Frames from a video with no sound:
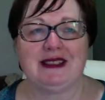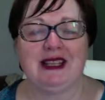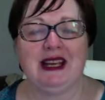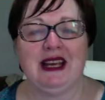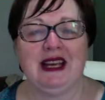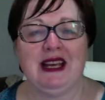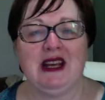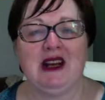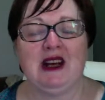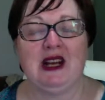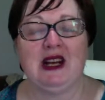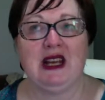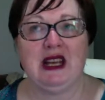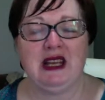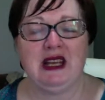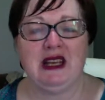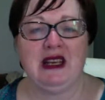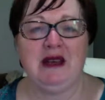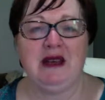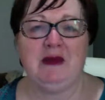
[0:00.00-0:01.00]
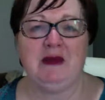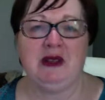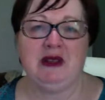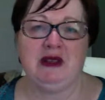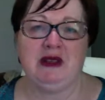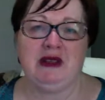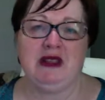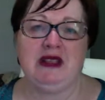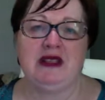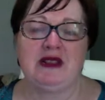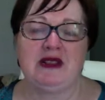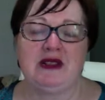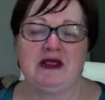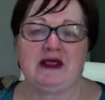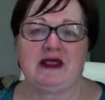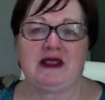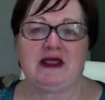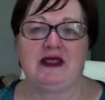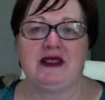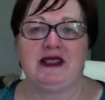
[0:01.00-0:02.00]
And I am learning to
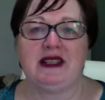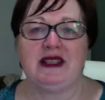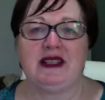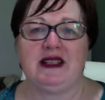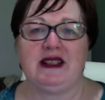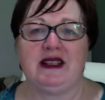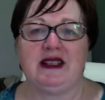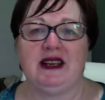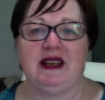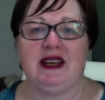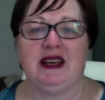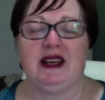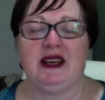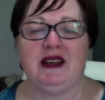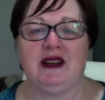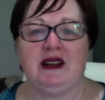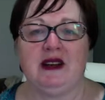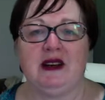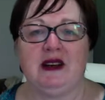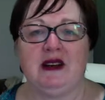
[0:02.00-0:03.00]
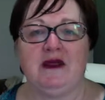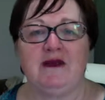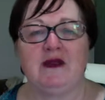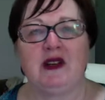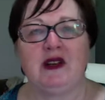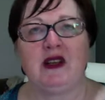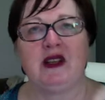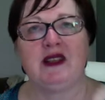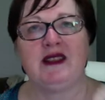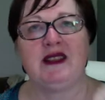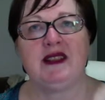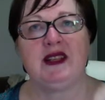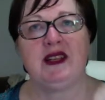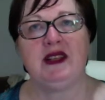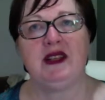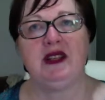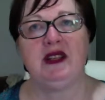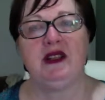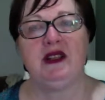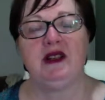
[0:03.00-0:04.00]
slow down. And I've got to
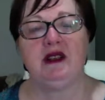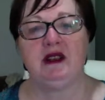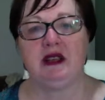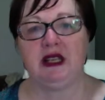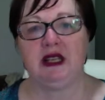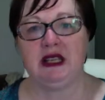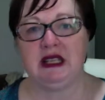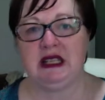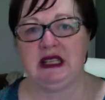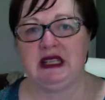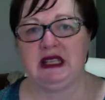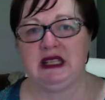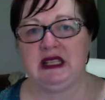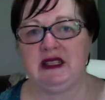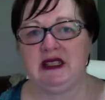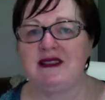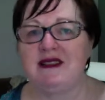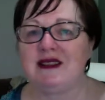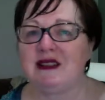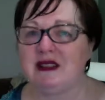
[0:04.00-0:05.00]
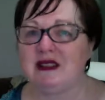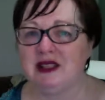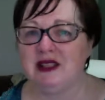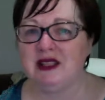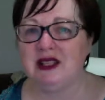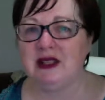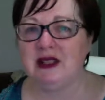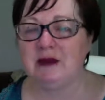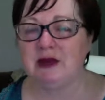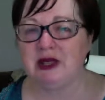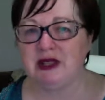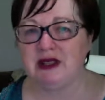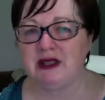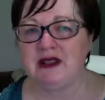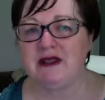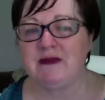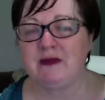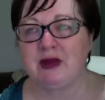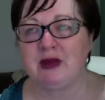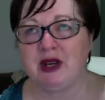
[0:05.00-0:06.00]
tell you, it is a learning
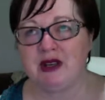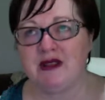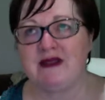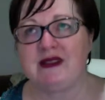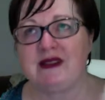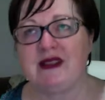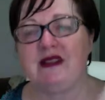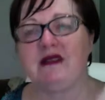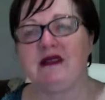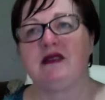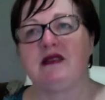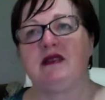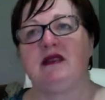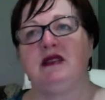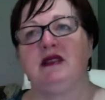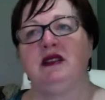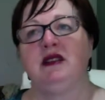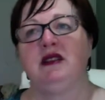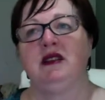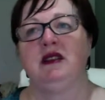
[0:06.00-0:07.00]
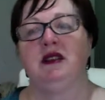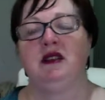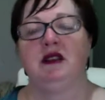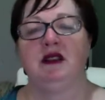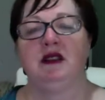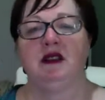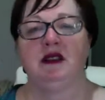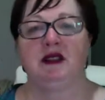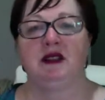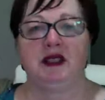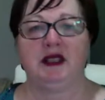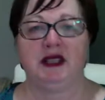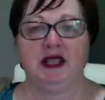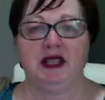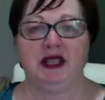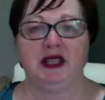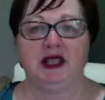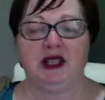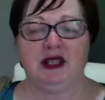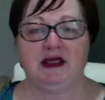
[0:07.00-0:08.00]
process to
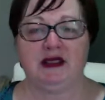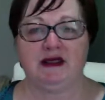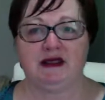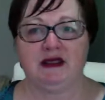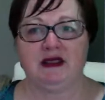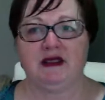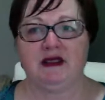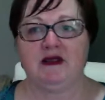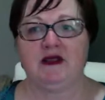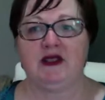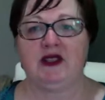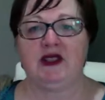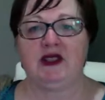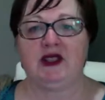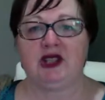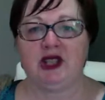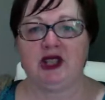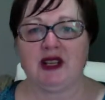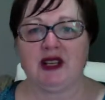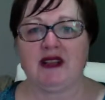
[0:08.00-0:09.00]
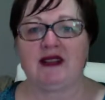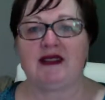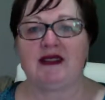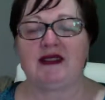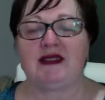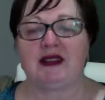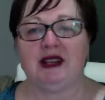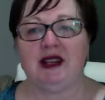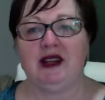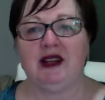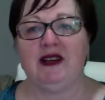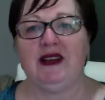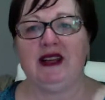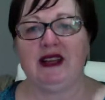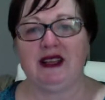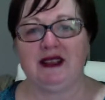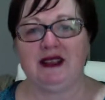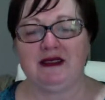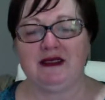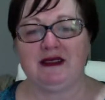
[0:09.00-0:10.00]
teach ourselves to just slow
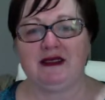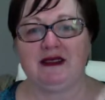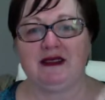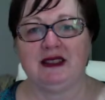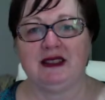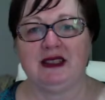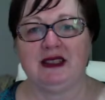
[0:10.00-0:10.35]
down.